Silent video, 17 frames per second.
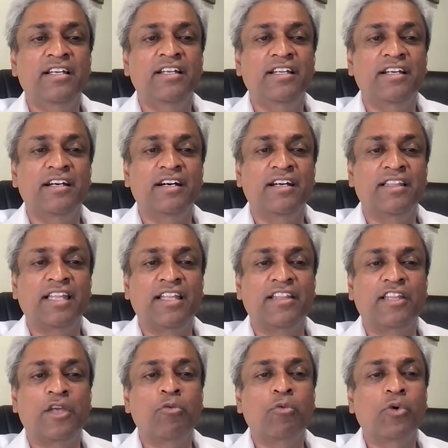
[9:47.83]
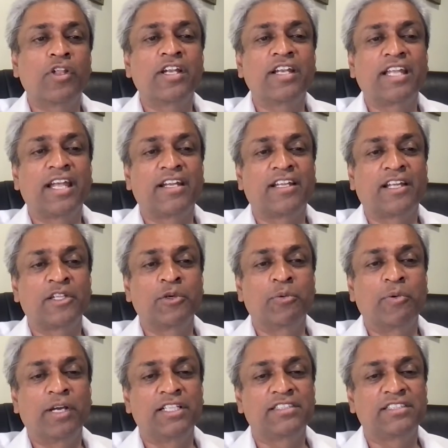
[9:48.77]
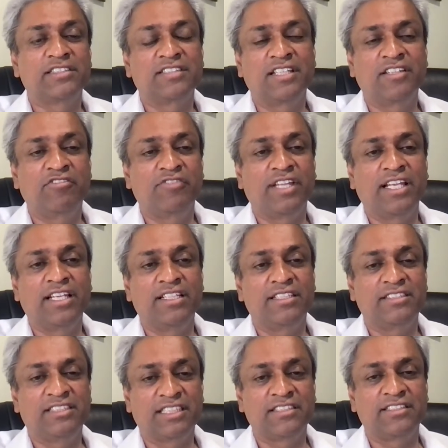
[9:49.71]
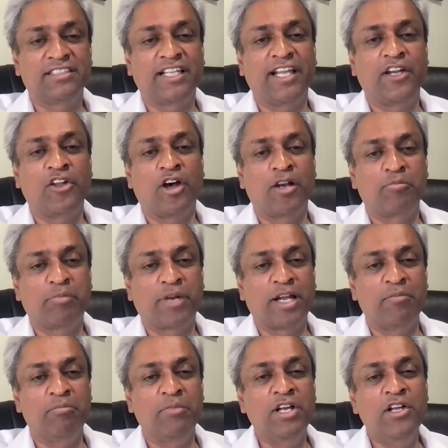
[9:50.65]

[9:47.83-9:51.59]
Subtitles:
that they wouldn't get otherwise if they just stayed on-prem.